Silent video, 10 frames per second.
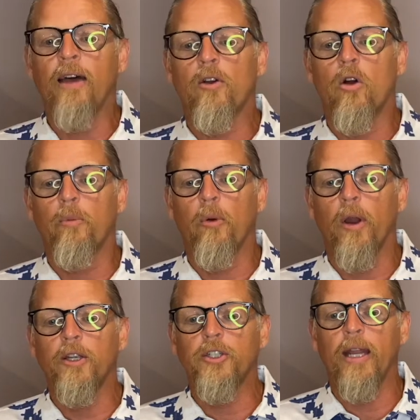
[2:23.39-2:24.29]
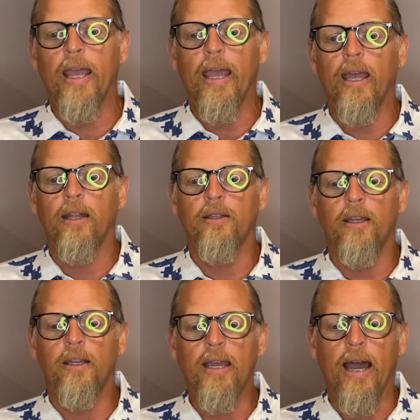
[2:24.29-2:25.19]
corporation, and
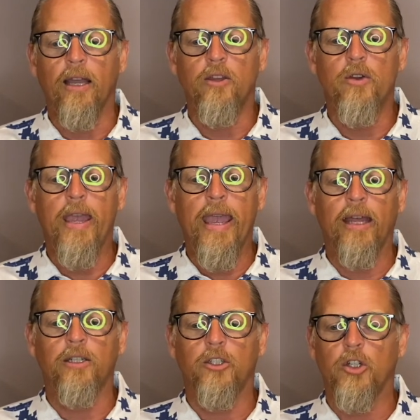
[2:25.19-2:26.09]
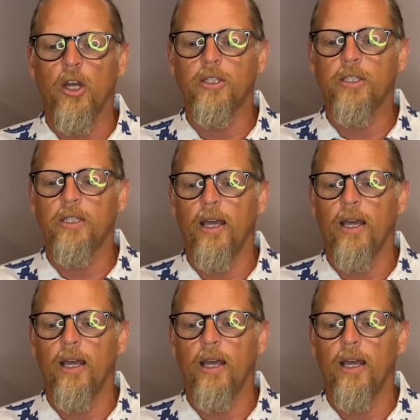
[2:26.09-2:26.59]
you can't just